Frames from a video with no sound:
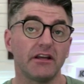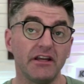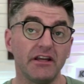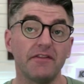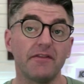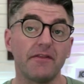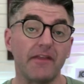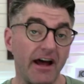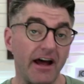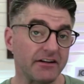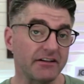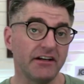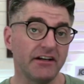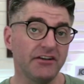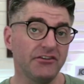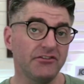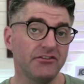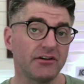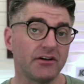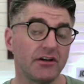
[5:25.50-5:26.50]
In that
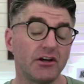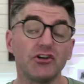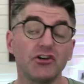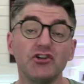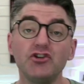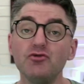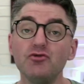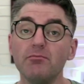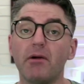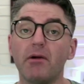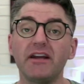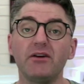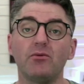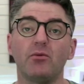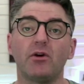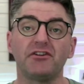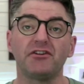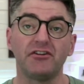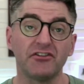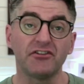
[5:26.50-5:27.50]
case, you might
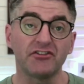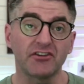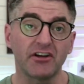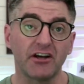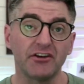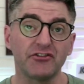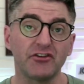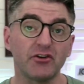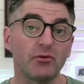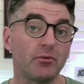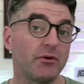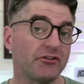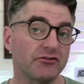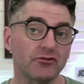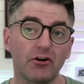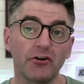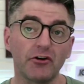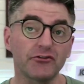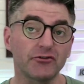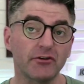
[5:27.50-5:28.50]
want to discuss your
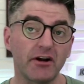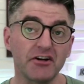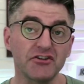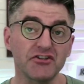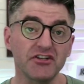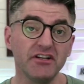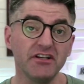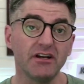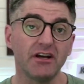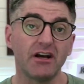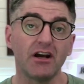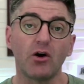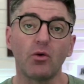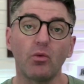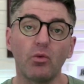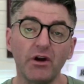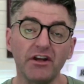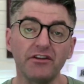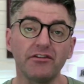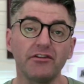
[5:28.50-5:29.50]
withdrawal strategy
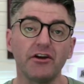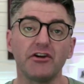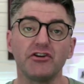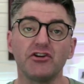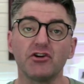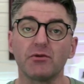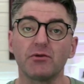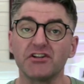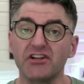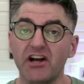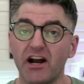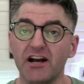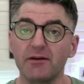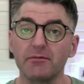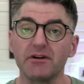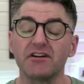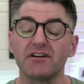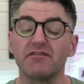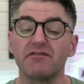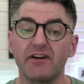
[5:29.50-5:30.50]
with your
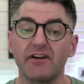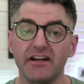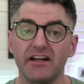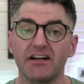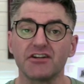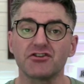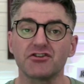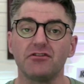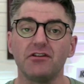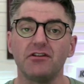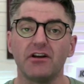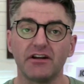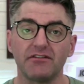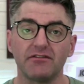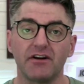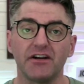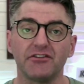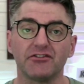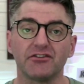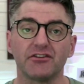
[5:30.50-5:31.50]
retirement financial
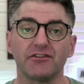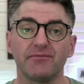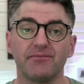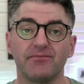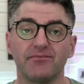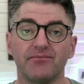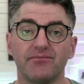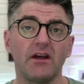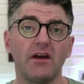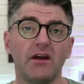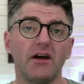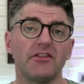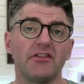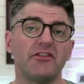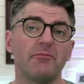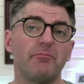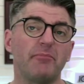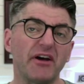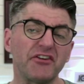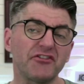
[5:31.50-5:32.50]
advisor.
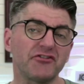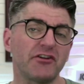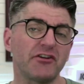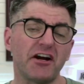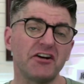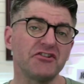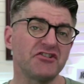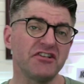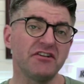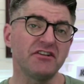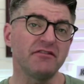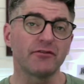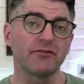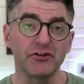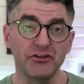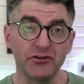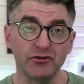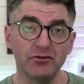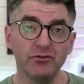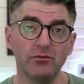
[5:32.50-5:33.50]
The best strategy for
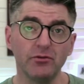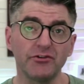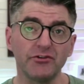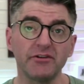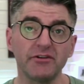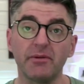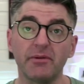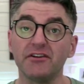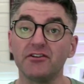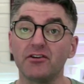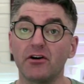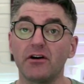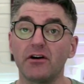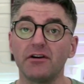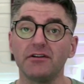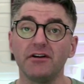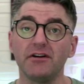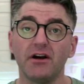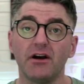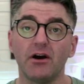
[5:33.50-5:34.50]
you will depend
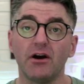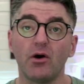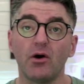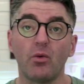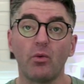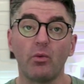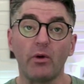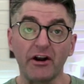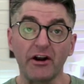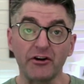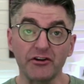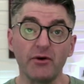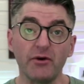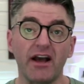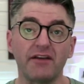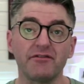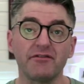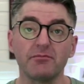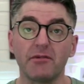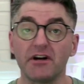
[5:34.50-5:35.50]
on where you
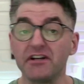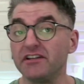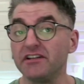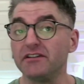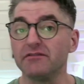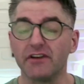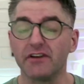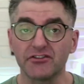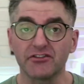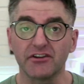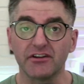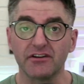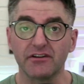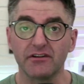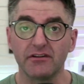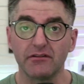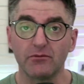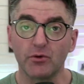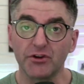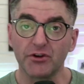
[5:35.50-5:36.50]
have your money invested.
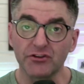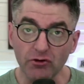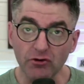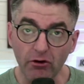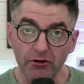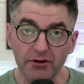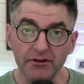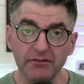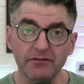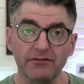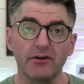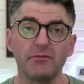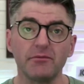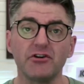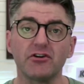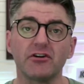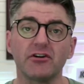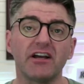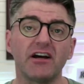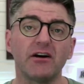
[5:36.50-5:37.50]
Withdrawing from
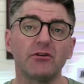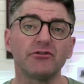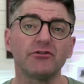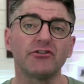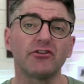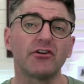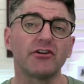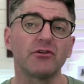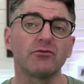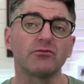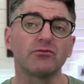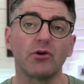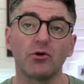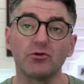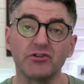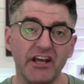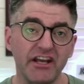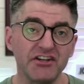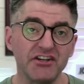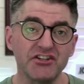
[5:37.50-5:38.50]
your accounts on a
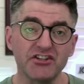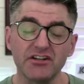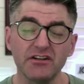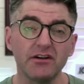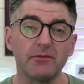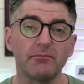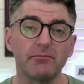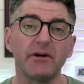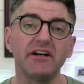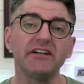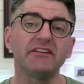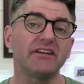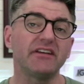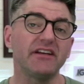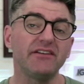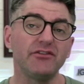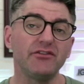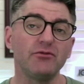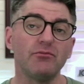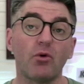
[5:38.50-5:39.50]
rotation might
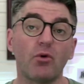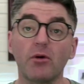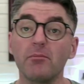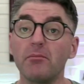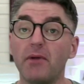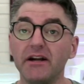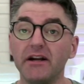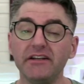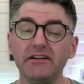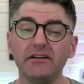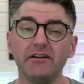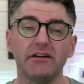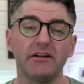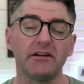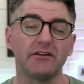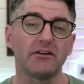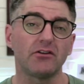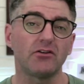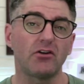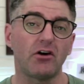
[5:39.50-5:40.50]
save you more money
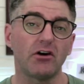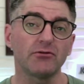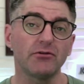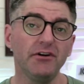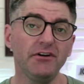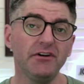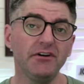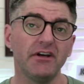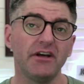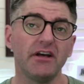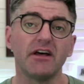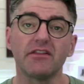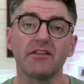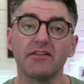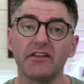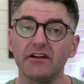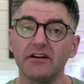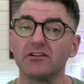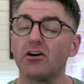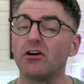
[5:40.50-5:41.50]
in the long run
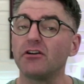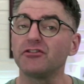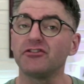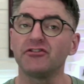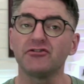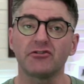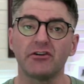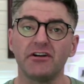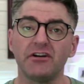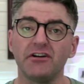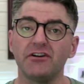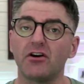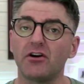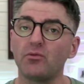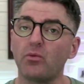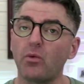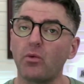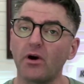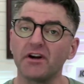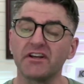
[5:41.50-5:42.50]
than concentrating
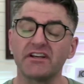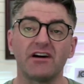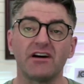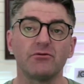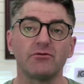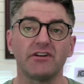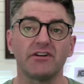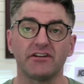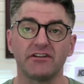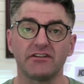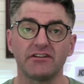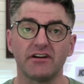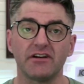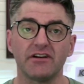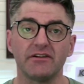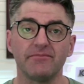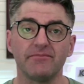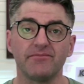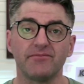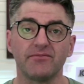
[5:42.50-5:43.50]
on one account at a
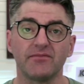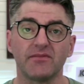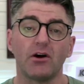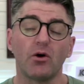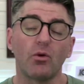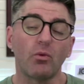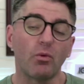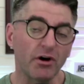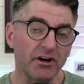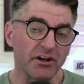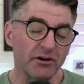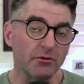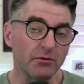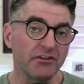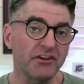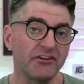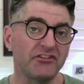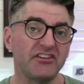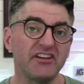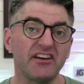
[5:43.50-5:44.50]
time. Working
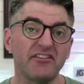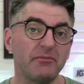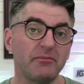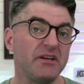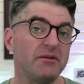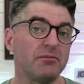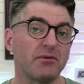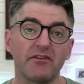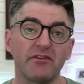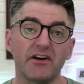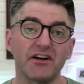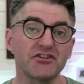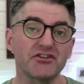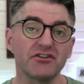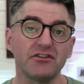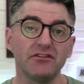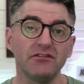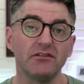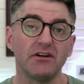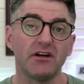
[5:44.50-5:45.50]
with a CFP
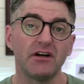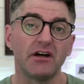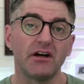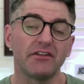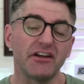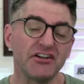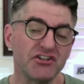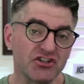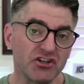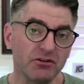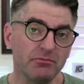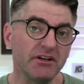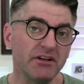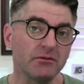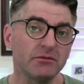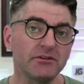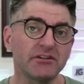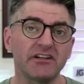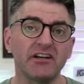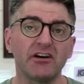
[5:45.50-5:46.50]
professional, they should be
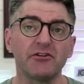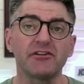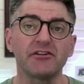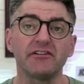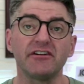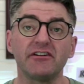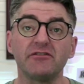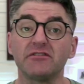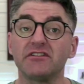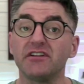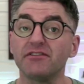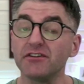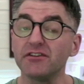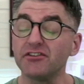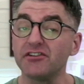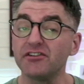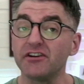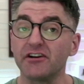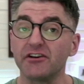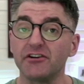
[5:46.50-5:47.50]
able to calculate different
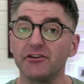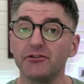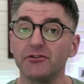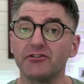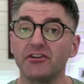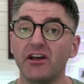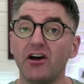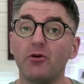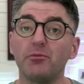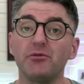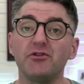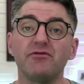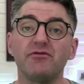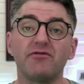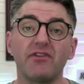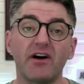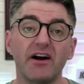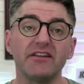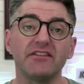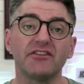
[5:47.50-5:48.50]
scenarios to help you
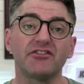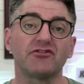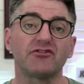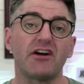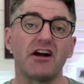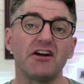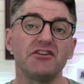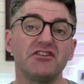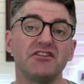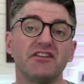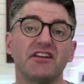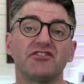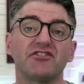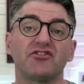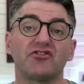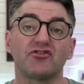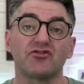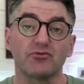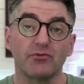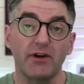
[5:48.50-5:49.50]
find the strategy that
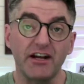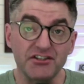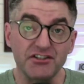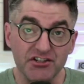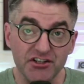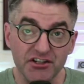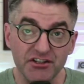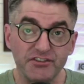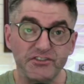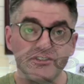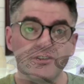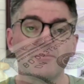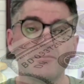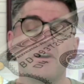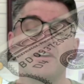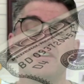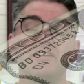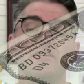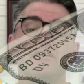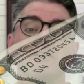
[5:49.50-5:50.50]
stretches your
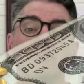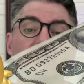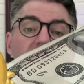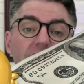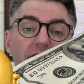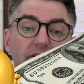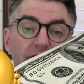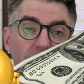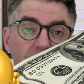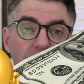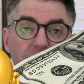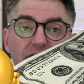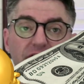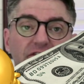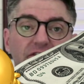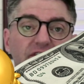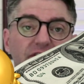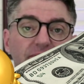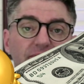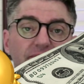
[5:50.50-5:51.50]
money the
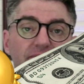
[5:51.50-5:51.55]
furthest.